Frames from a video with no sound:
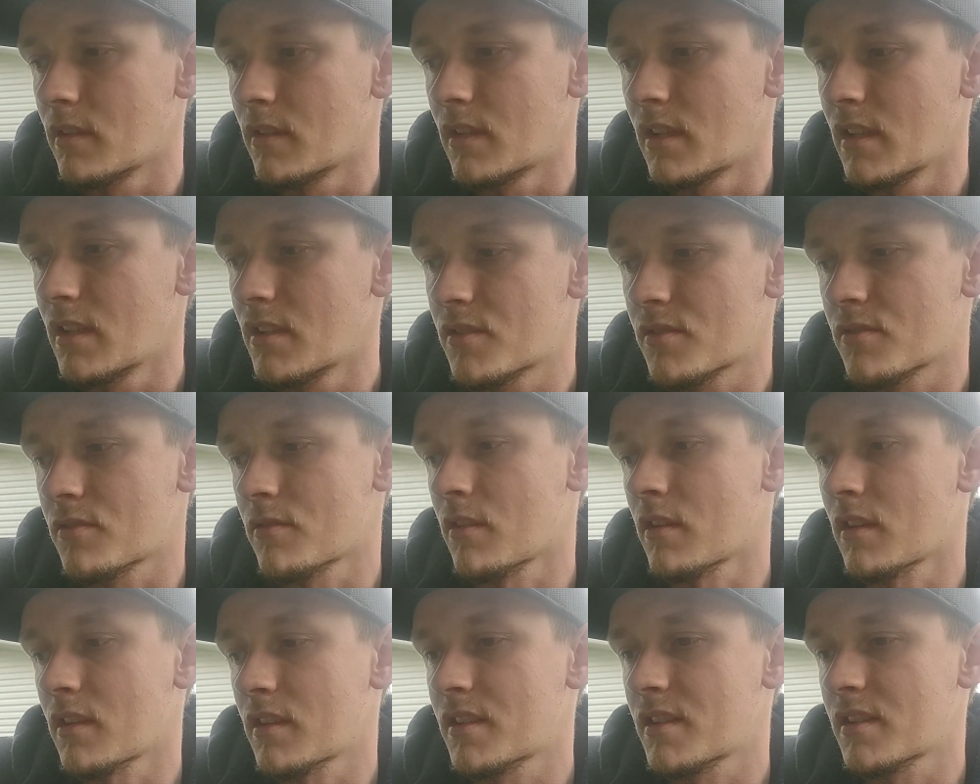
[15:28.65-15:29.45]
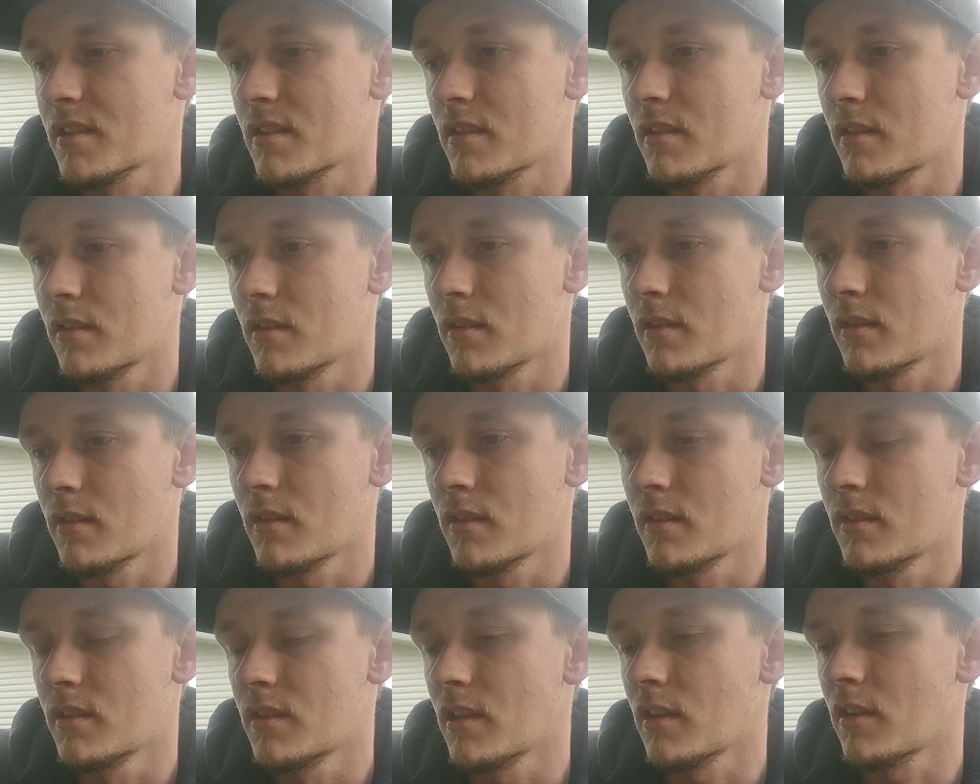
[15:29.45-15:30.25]
these trucks,
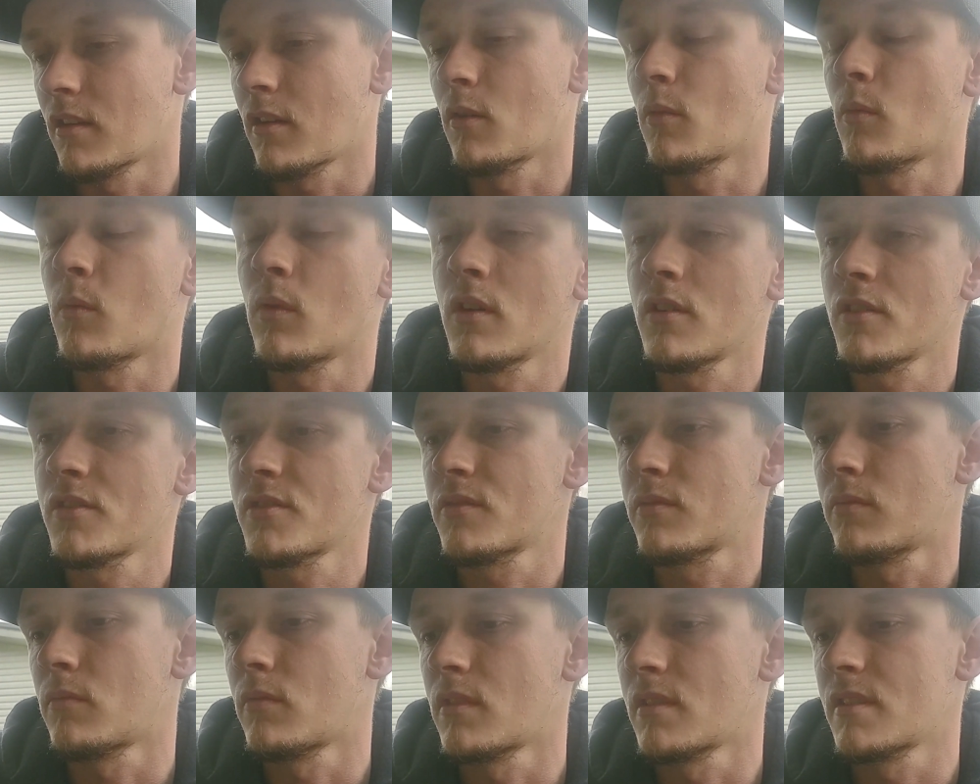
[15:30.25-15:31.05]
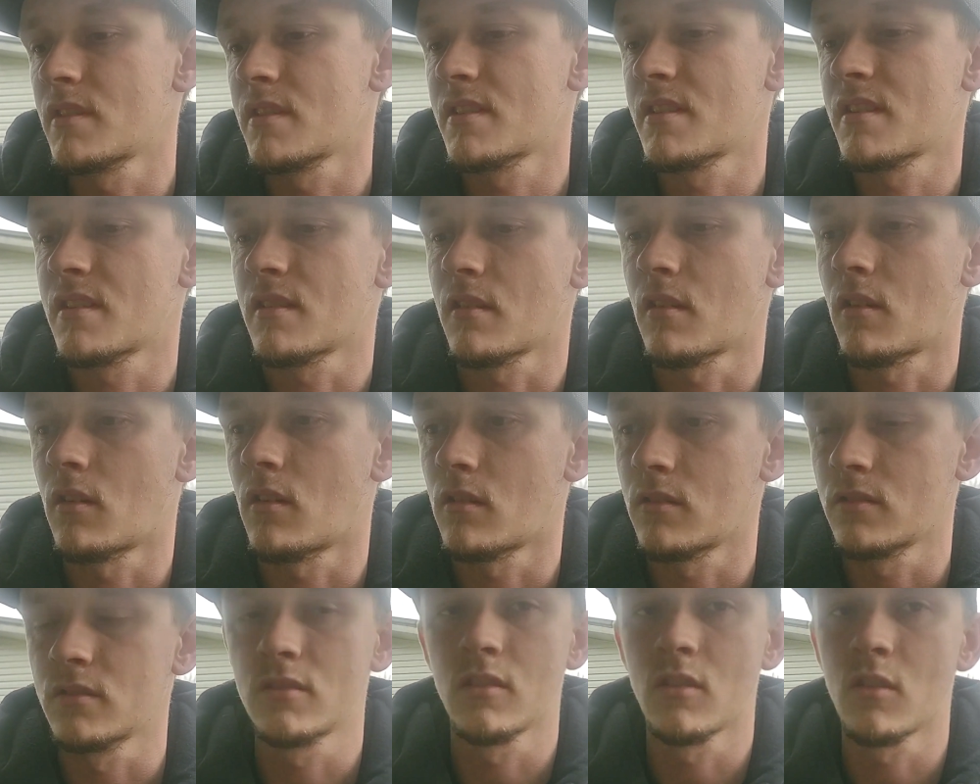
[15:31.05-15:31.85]
there are worse ones
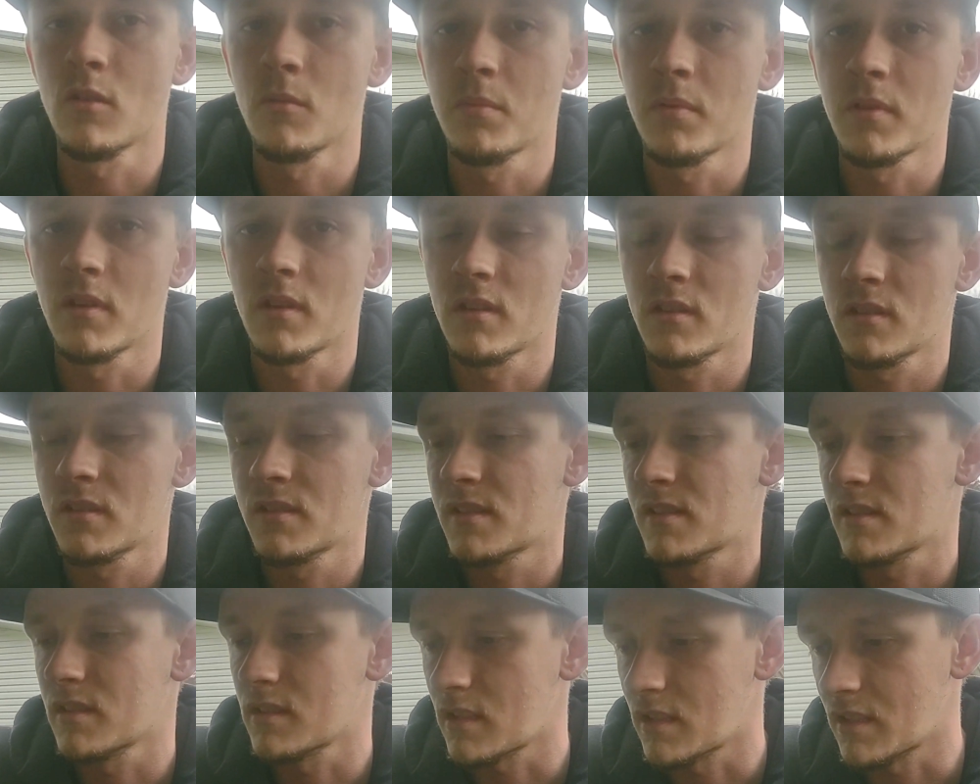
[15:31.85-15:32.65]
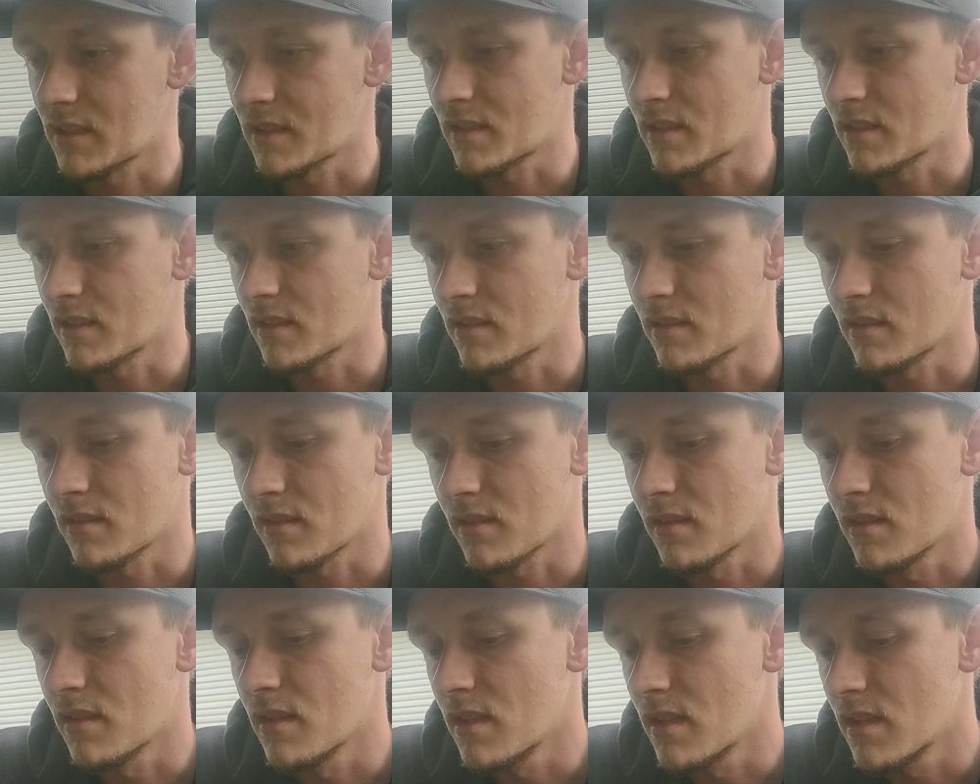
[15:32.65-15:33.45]
on glow plugs, like
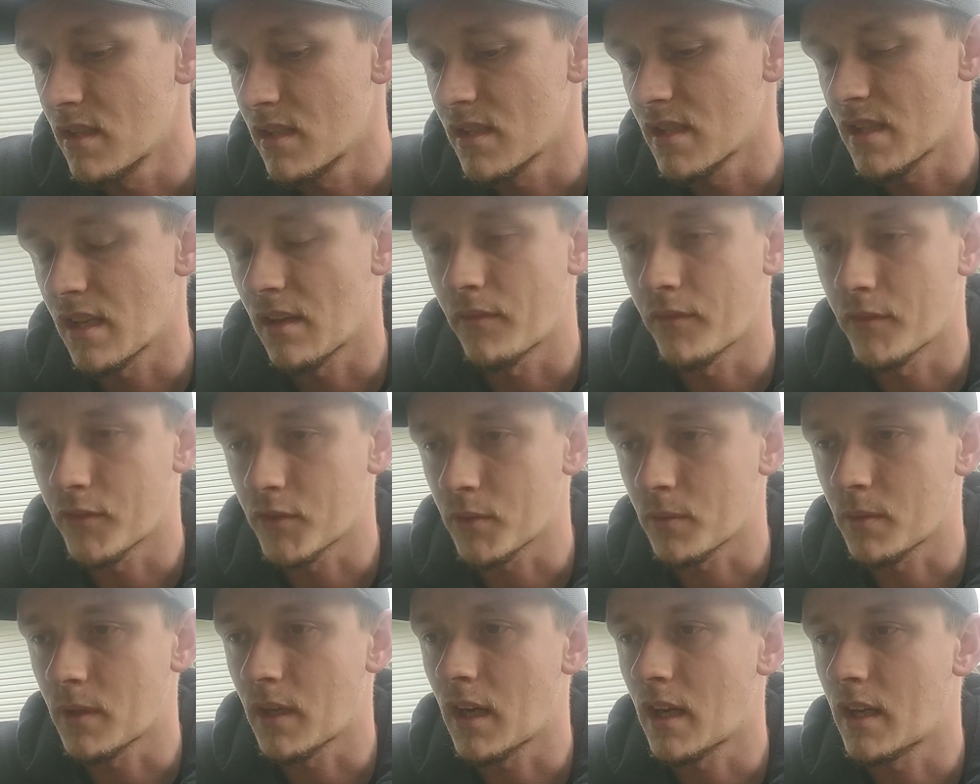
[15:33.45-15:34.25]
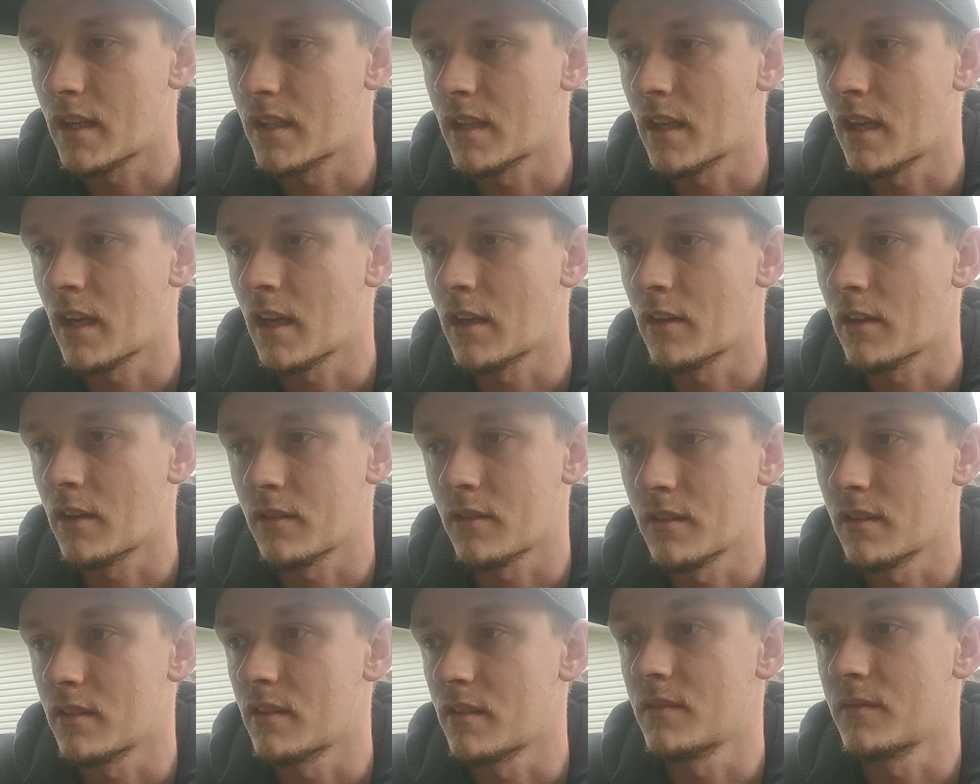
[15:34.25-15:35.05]
the 7.3
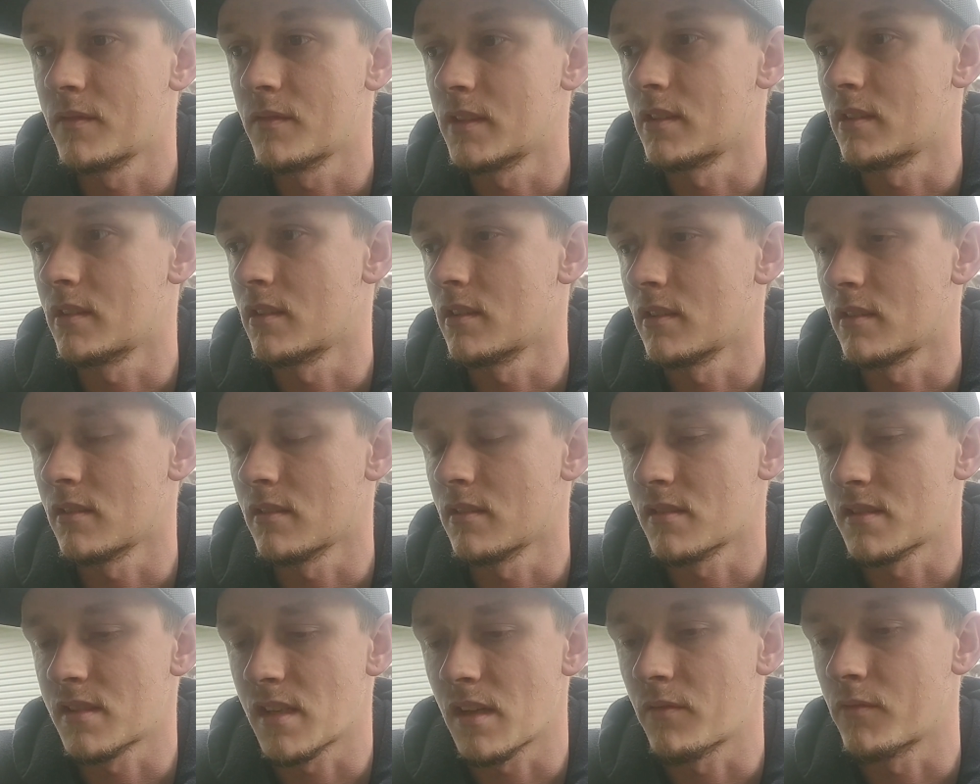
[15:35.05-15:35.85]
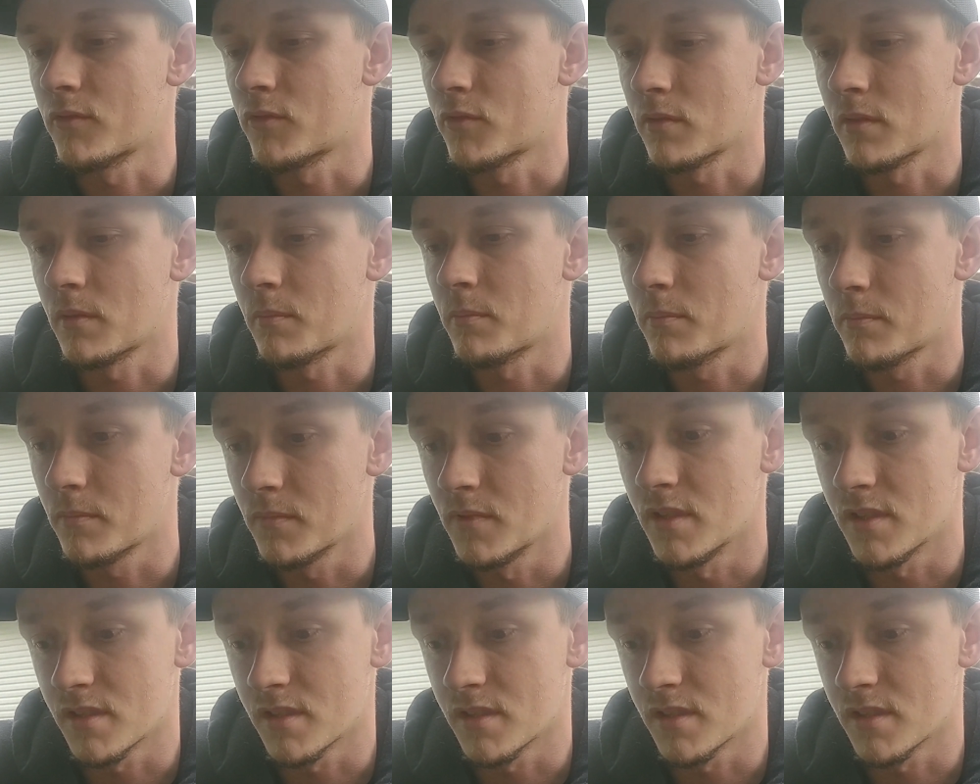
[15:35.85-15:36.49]
IDI or even the 7.3.